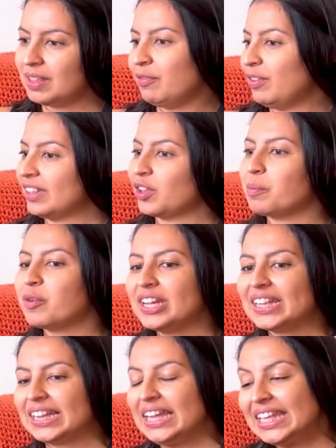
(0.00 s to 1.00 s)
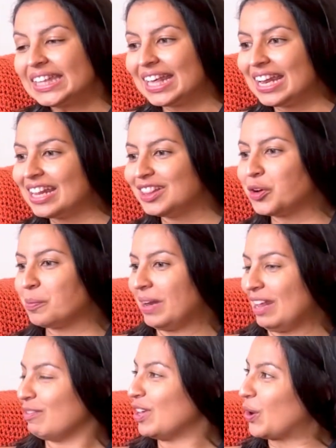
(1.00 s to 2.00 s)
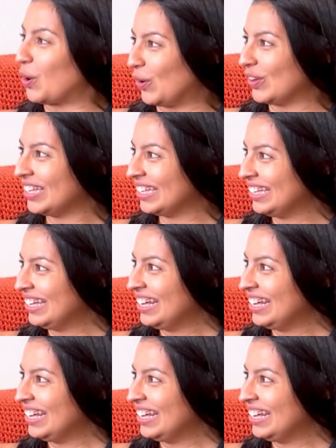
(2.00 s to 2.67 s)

if someone is listening and don't believe in God,